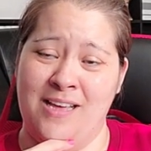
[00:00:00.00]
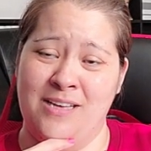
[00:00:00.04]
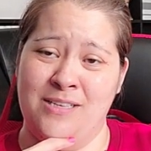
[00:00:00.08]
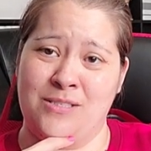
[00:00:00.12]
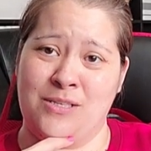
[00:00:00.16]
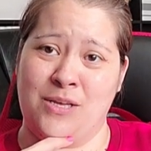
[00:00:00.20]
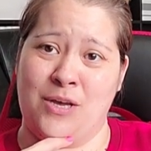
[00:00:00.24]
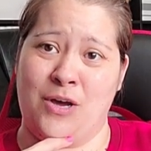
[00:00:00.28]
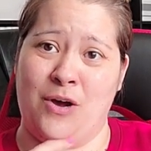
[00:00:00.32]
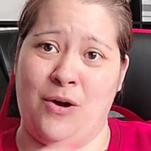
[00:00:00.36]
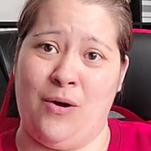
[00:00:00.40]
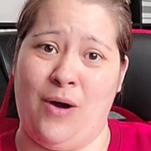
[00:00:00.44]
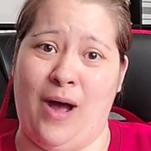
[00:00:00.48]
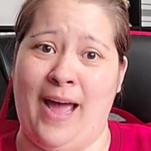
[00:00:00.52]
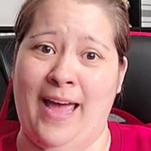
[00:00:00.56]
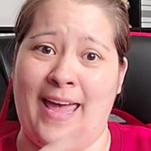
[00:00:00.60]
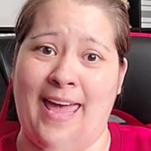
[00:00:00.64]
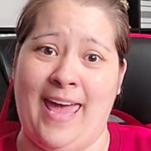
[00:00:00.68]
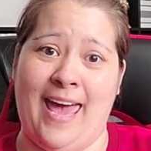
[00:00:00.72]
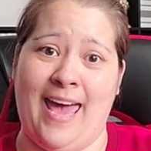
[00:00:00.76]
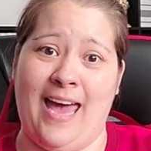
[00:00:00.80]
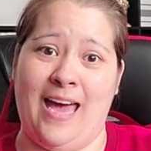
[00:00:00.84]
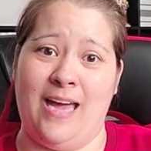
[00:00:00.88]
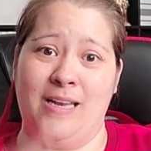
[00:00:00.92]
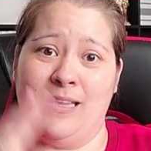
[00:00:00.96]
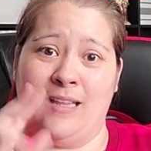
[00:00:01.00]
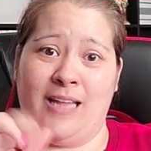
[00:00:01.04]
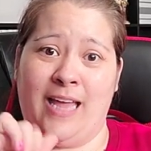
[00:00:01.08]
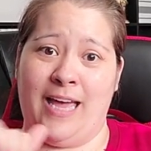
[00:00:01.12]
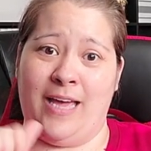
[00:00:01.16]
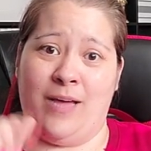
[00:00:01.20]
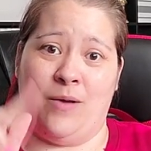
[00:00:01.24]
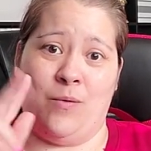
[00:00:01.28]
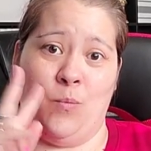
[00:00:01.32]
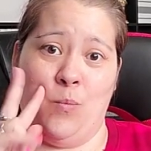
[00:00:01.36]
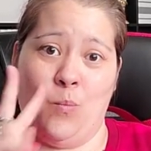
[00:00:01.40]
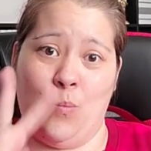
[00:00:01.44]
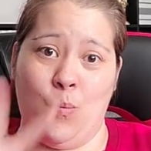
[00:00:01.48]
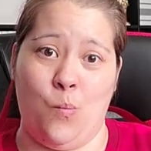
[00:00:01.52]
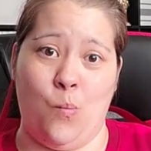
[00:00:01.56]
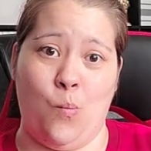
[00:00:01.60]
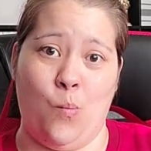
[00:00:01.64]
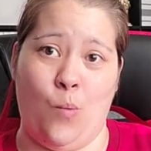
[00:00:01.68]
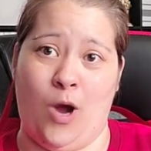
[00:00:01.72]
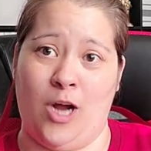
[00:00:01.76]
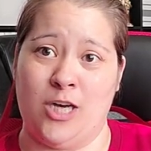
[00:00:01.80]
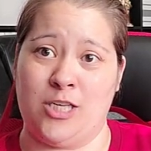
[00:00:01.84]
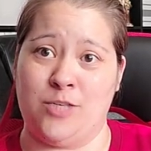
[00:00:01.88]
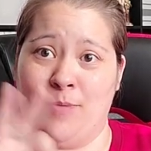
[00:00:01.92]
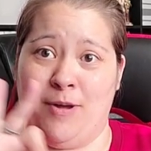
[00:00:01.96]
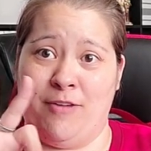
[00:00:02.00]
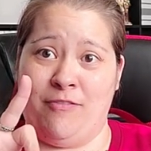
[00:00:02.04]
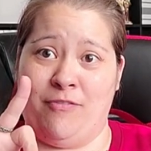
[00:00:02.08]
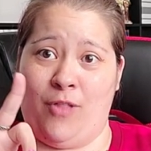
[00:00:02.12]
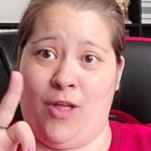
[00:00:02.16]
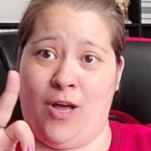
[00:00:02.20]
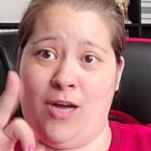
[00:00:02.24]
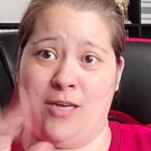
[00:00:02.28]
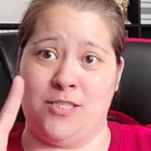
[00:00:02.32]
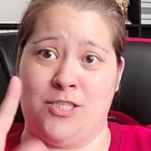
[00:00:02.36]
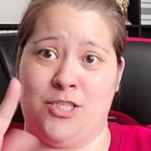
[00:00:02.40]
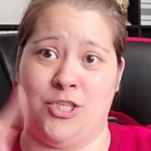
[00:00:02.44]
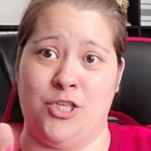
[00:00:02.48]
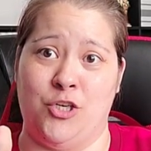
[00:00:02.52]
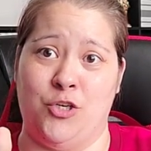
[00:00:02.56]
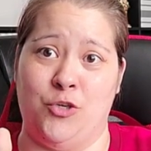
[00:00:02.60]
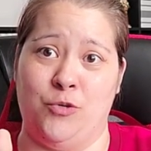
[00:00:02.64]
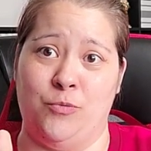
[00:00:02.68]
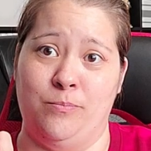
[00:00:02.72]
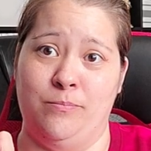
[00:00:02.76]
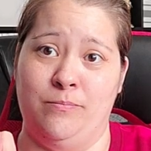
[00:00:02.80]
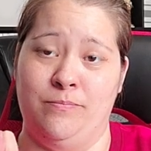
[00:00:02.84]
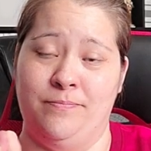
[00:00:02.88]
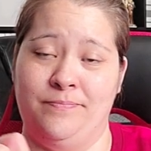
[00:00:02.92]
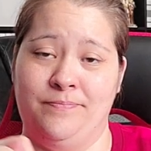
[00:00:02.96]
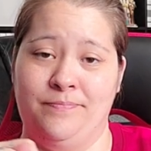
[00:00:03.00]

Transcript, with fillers: So I can't like watch my floss tube